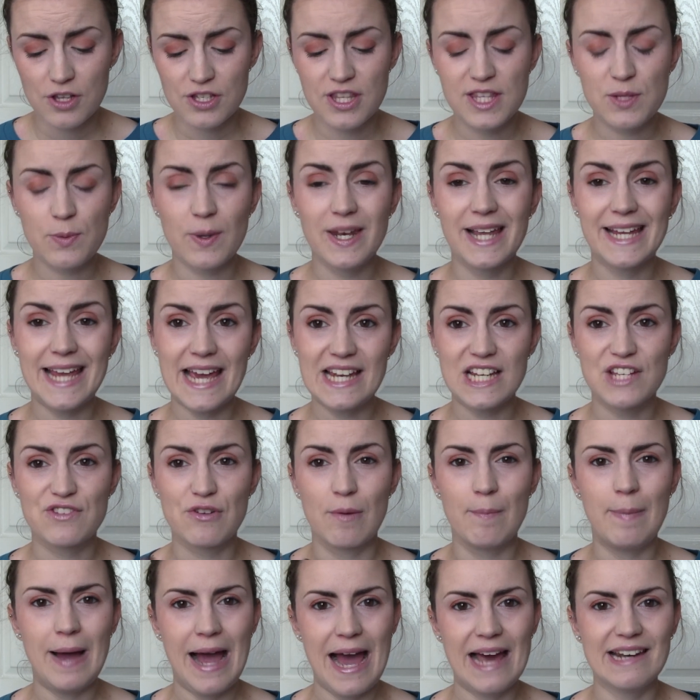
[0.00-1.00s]
So this one again is
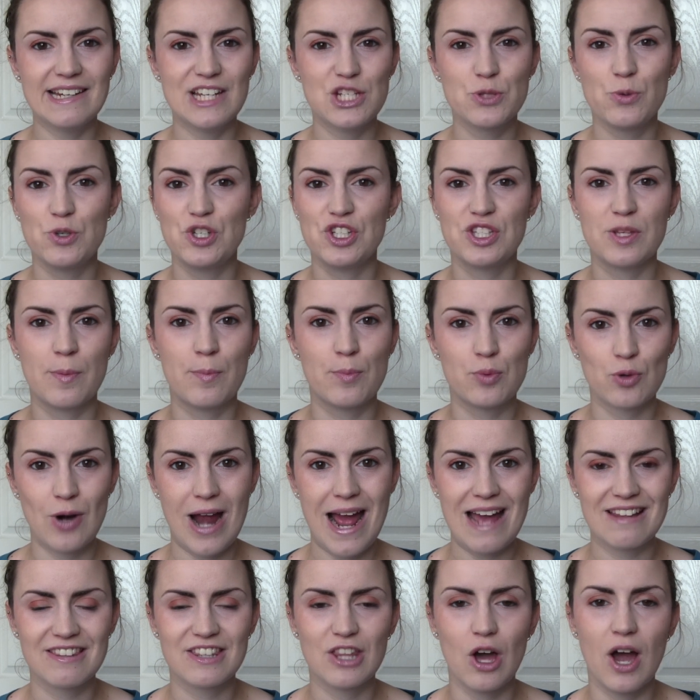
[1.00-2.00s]
from Pahlish which is a
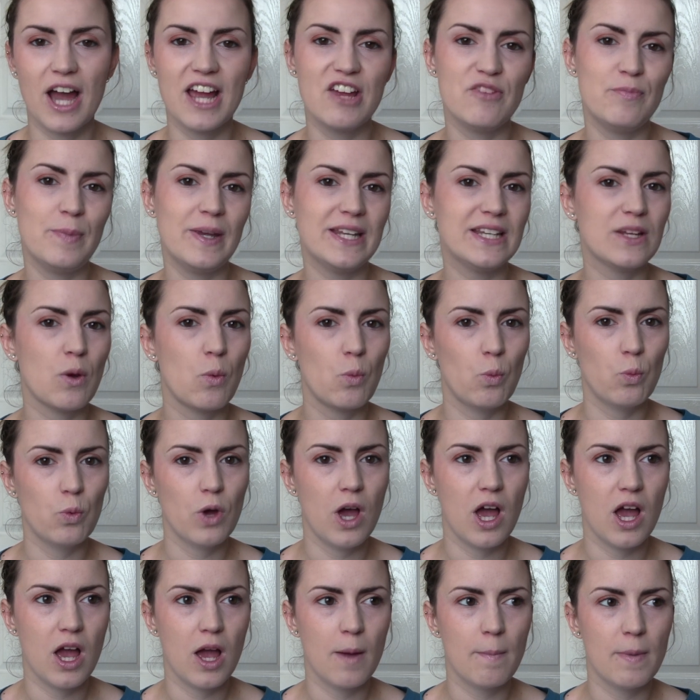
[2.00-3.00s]
brand that I've been
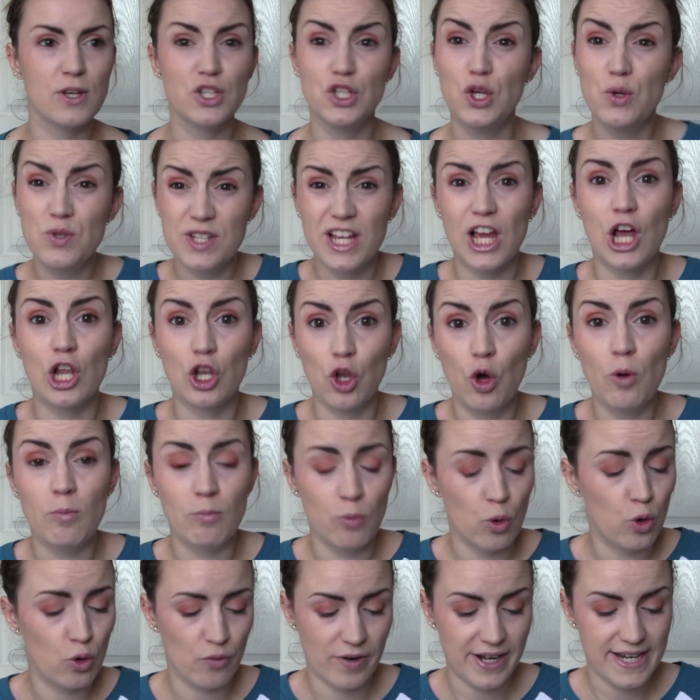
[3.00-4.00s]
um, using a lot
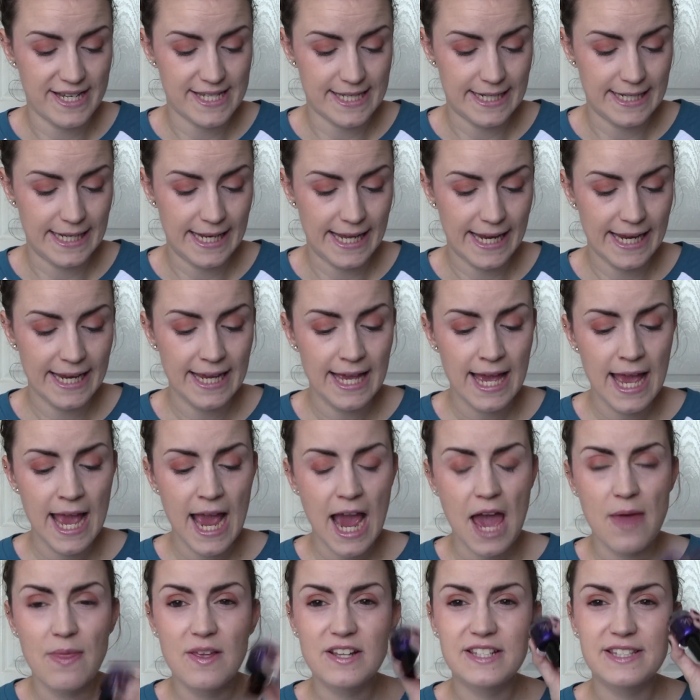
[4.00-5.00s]
more recently
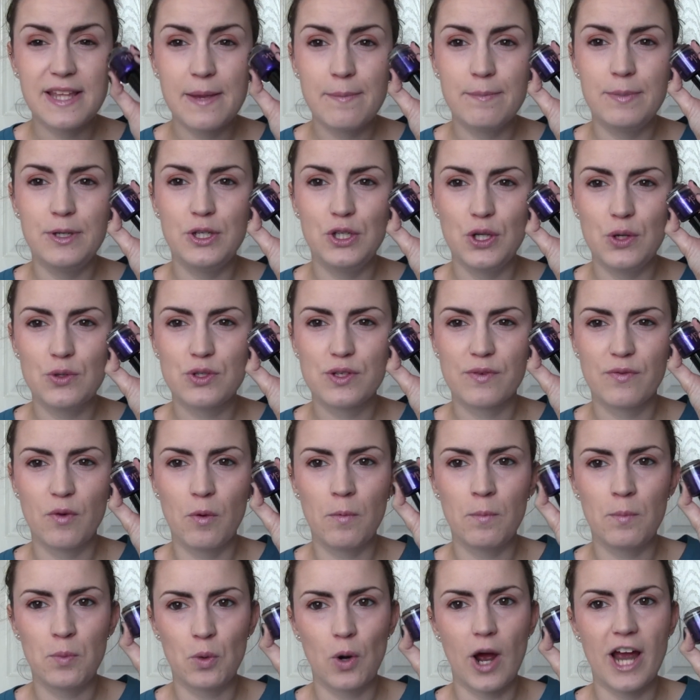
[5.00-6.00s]
and this is a
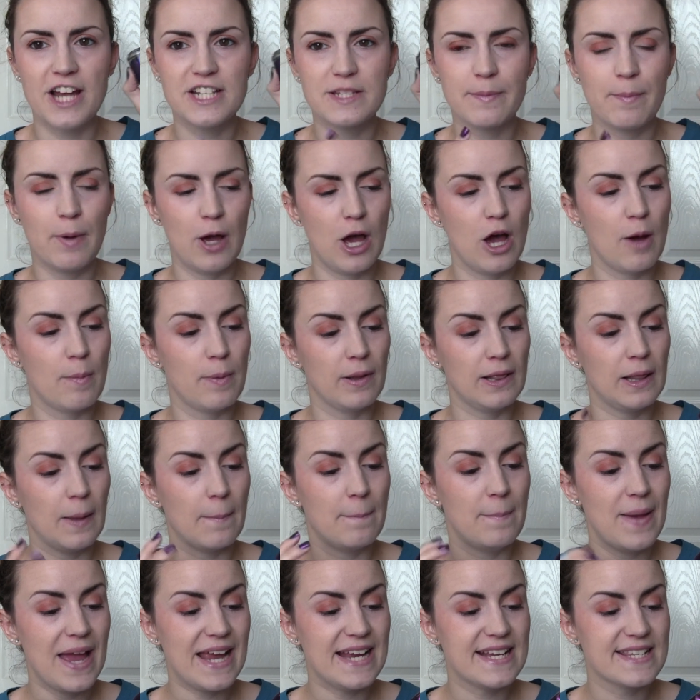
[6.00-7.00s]
beautiful bright
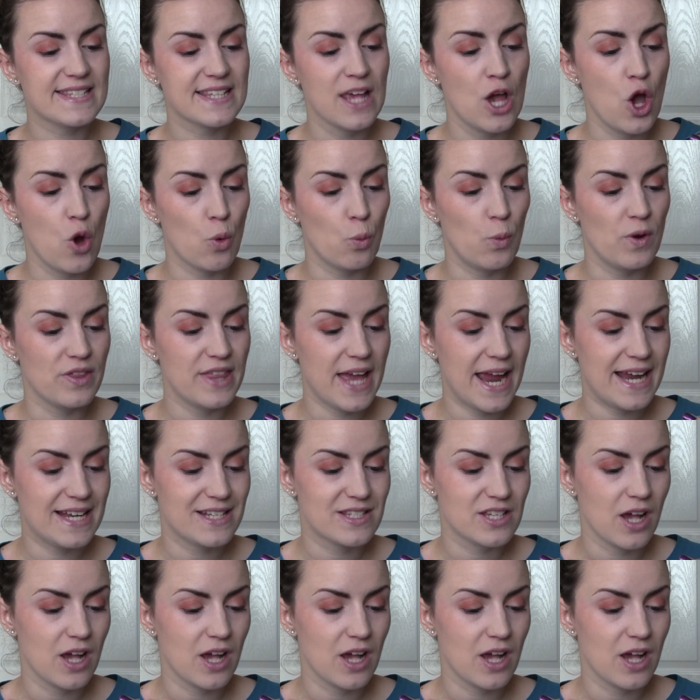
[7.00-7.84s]
purple base with a